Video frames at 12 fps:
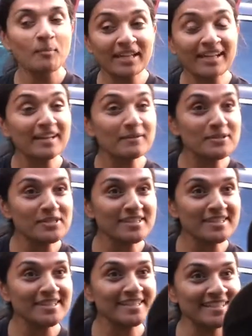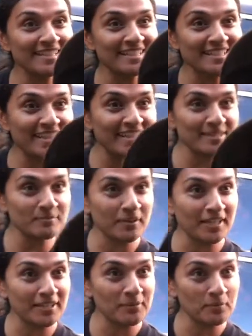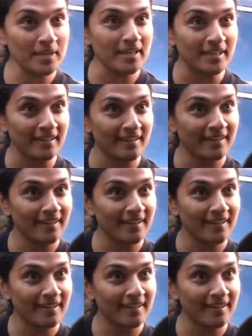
Oh my god, I was just listening to this wanting to win.